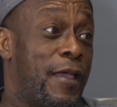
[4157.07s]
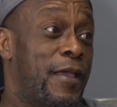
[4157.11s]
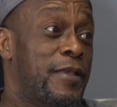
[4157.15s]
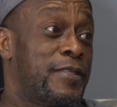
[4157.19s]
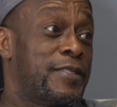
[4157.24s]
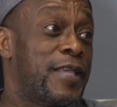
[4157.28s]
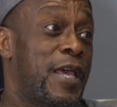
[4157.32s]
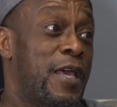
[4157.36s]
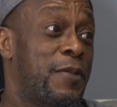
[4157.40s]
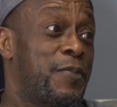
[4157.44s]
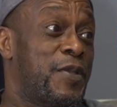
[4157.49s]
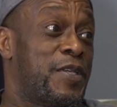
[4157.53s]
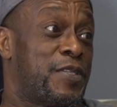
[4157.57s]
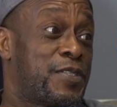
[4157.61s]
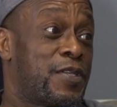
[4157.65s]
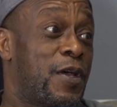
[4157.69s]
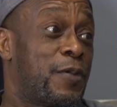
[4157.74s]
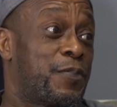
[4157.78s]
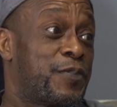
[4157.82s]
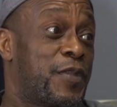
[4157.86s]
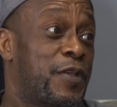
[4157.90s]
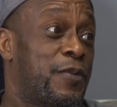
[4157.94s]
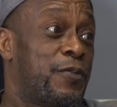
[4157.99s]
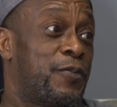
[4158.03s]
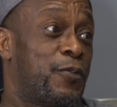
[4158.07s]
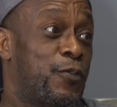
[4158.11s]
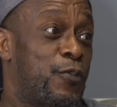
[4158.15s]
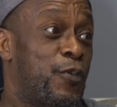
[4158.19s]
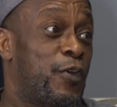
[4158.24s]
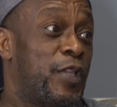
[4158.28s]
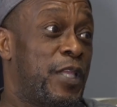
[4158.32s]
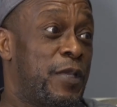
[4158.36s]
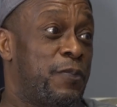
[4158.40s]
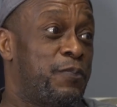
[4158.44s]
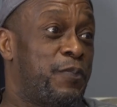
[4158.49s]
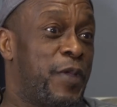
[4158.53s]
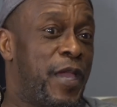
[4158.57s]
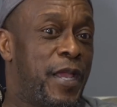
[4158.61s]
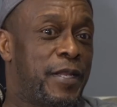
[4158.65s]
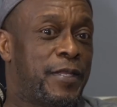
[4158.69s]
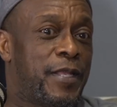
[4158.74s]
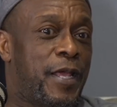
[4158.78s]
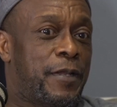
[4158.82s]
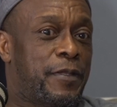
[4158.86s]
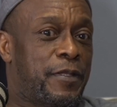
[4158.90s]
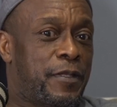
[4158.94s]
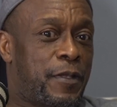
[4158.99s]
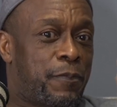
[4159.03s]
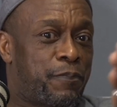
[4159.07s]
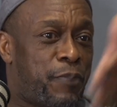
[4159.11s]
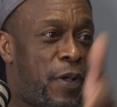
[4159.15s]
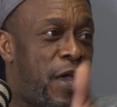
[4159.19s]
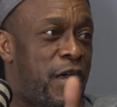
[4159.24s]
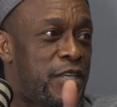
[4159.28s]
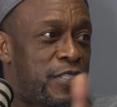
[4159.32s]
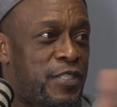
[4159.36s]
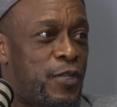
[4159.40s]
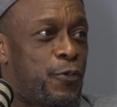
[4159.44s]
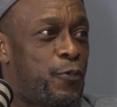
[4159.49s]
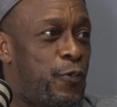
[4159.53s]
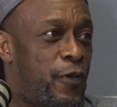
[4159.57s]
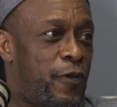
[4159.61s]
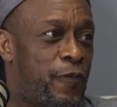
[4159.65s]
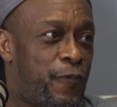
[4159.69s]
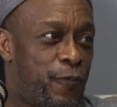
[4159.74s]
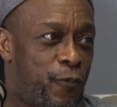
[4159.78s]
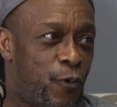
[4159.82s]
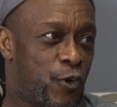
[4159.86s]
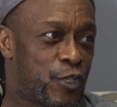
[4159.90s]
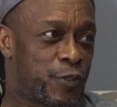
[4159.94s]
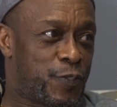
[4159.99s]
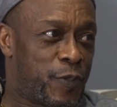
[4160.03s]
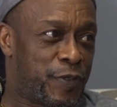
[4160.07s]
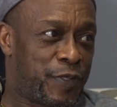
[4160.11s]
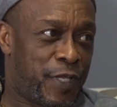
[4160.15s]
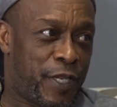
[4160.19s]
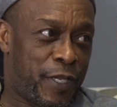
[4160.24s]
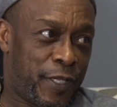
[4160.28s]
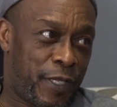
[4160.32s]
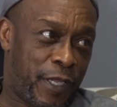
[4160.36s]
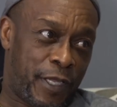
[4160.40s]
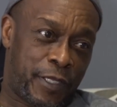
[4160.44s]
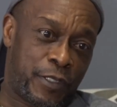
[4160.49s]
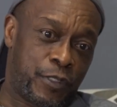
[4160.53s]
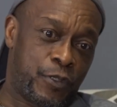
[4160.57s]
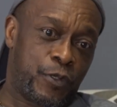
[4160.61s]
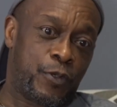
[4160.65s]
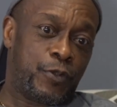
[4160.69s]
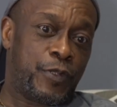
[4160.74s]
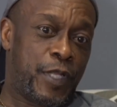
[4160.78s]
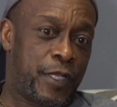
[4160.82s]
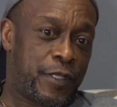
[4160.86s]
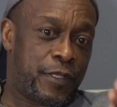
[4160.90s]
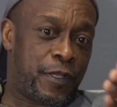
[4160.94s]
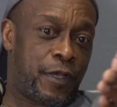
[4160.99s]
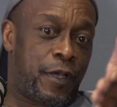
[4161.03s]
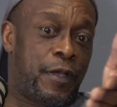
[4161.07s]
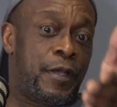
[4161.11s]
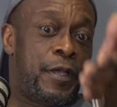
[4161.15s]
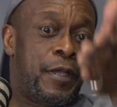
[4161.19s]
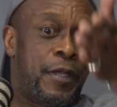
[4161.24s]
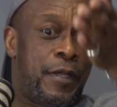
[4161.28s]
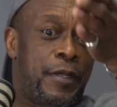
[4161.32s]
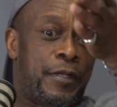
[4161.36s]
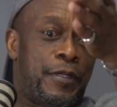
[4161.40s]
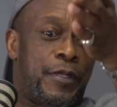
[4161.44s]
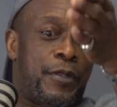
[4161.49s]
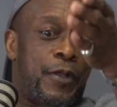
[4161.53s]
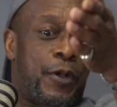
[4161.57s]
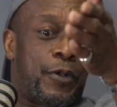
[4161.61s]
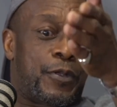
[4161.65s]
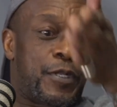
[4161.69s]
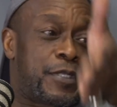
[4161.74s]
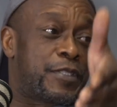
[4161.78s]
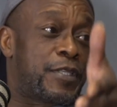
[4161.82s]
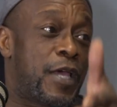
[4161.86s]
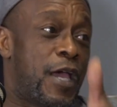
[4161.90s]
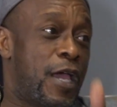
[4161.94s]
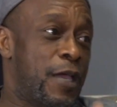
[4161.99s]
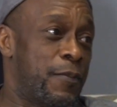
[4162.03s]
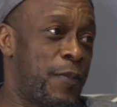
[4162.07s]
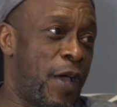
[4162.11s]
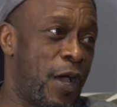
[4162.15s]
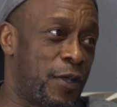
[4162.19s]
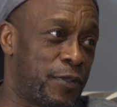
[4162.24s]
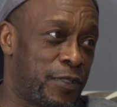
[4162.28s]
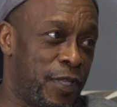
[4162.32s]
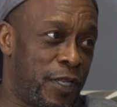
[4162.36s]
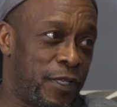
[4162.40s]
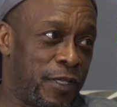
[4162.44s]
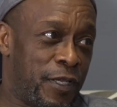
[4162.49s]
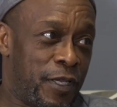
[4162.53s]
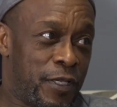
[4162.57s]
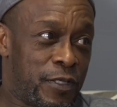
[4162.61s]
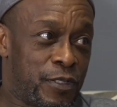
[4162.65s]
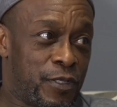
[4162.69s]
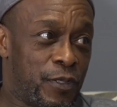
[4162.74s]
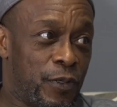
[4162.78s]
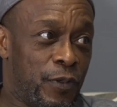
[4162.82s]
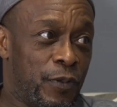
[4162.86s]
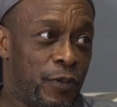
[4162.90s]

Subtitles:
it's got to be something really big that the positive reinforcement didn't get to, that the timeout didn't get to.